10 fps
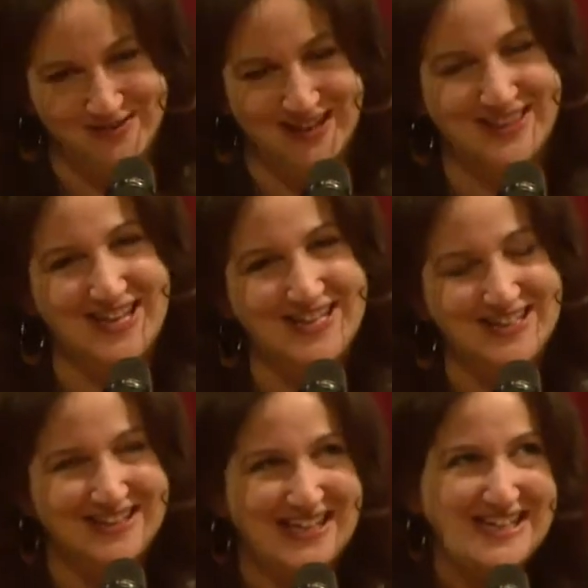Like, they
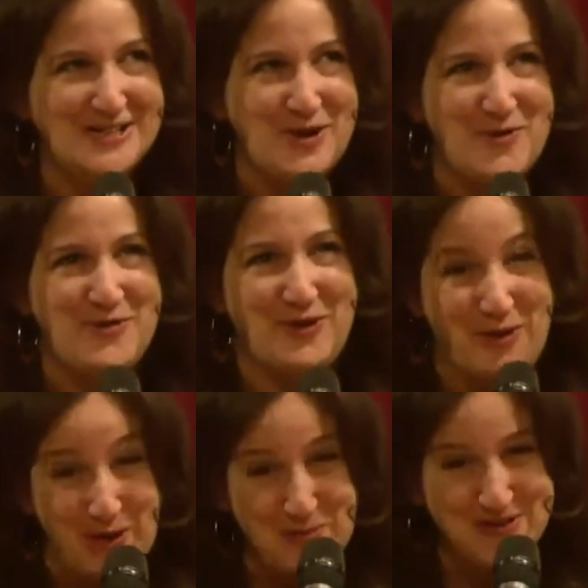didn't go in the
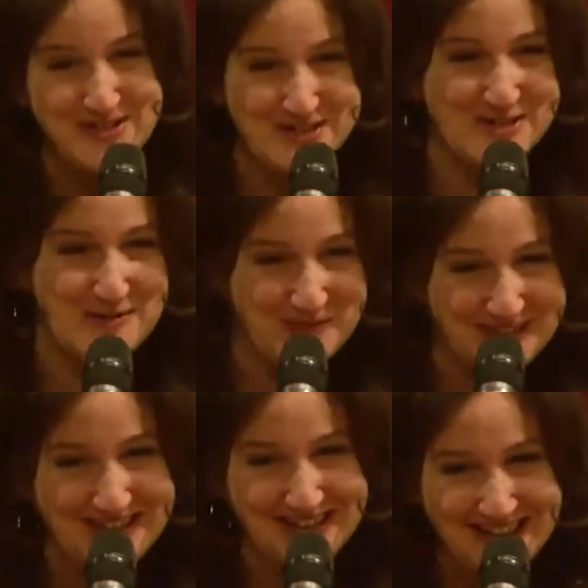garbage
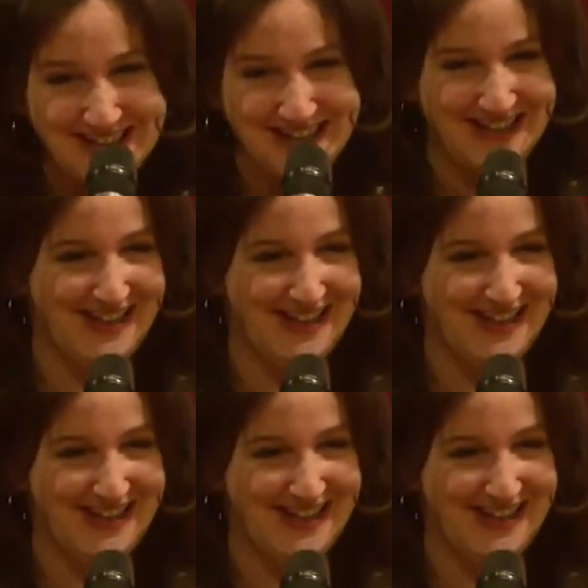completely,